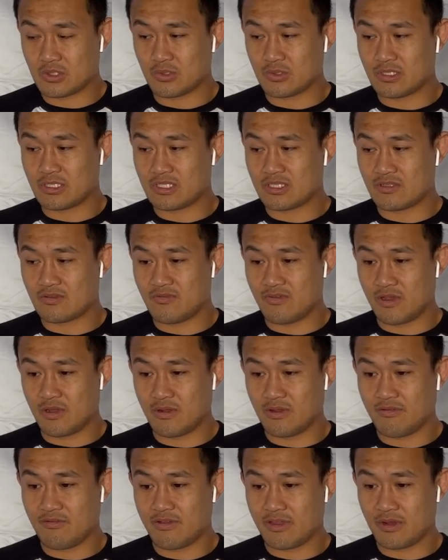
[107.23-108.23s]
This is very,
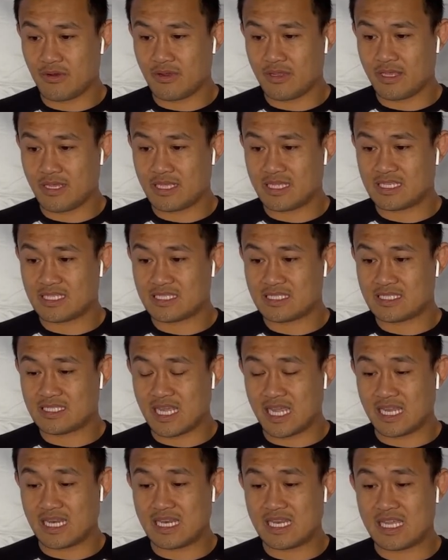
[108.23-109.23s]
very
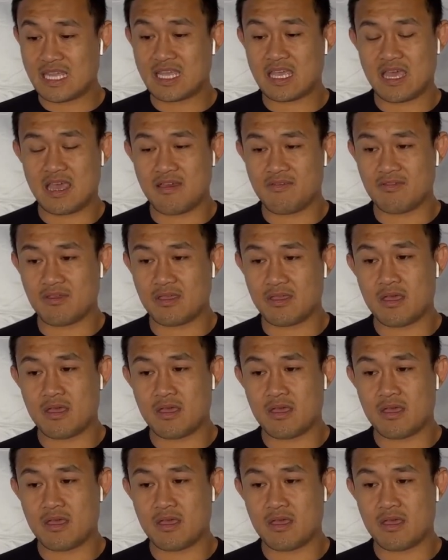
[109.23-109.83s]
technique heavy.